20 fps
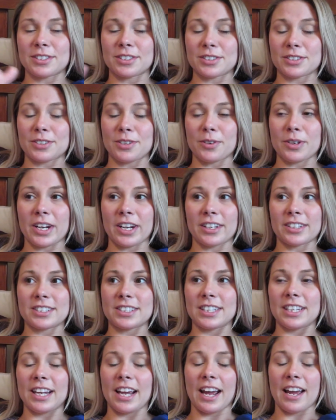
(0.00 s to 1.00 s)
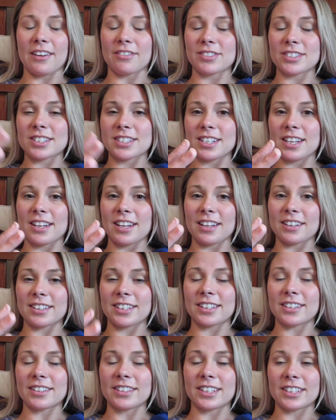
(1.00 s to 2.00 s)
there's no guarantee. I have to say that
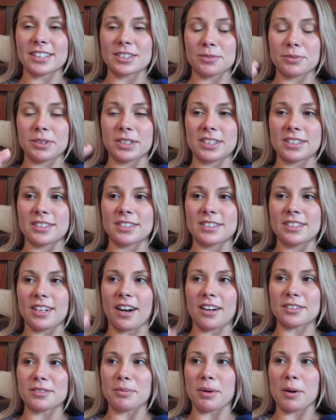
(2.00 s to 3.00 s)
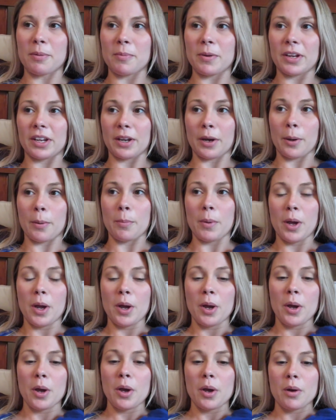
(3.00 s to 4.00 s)
legally because we talked about income.
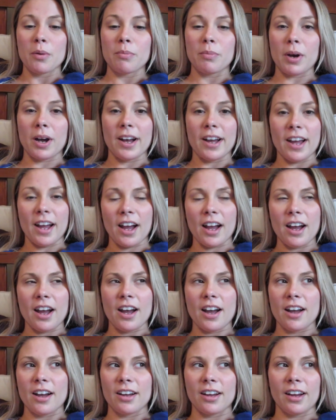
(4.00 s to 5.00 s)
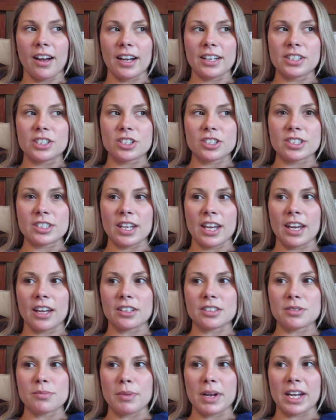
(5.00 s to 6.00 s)
But I just
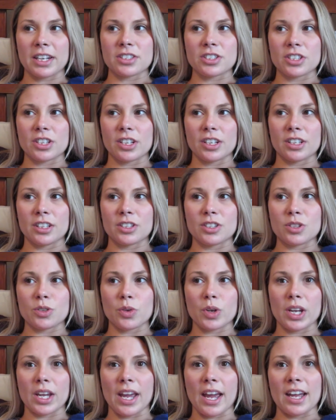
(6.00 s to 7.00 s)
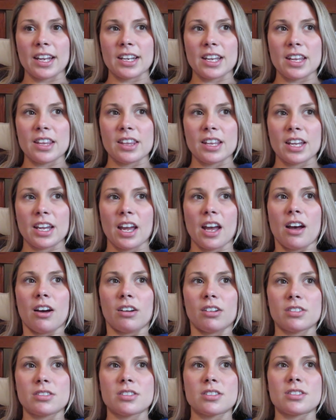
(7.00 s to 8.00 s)
can't imagine doing anything
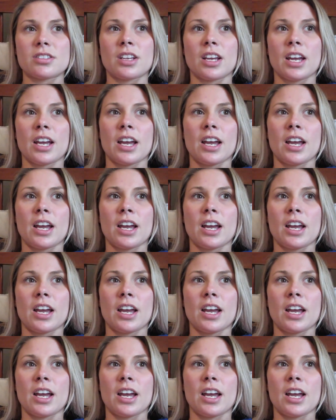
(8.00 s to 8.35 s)
else,